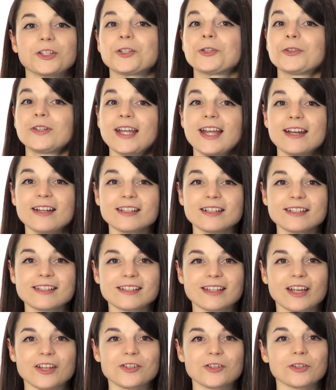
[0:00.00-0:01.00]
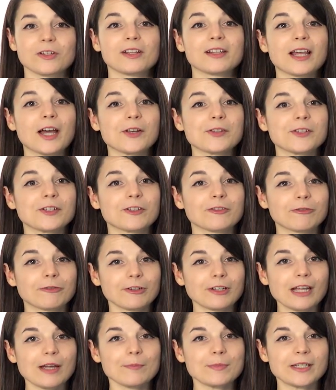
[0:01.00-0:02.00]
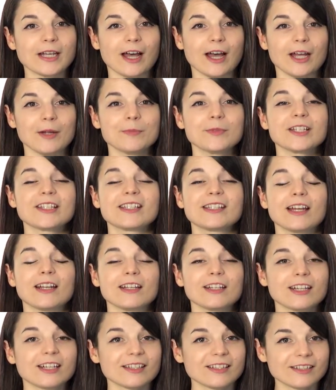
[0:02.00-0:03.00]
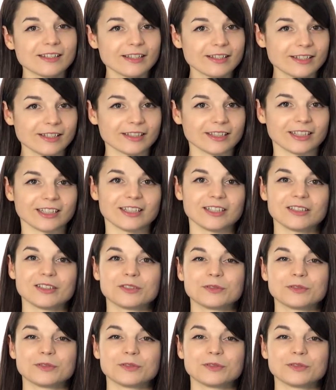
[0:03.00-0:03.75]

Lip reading: Creating a schedule allows you to free up time to study consistently.